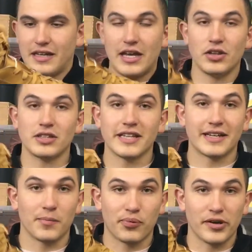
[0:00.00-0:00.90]
It looks like
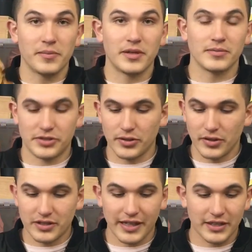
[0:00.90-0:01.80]
a premium shoe. It
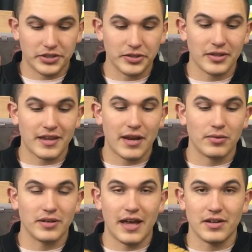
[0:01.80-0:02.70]
looks like a shoe that they
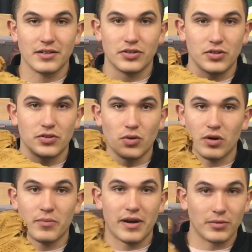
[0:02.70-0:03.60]
would that
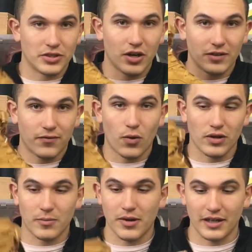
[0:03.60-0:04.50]
Jordan Brand would charge
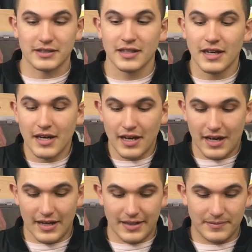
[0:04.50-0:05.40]
400 bucks.
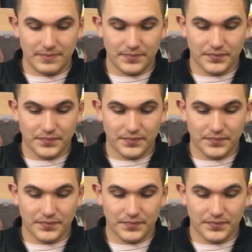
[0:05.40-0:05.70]
Um,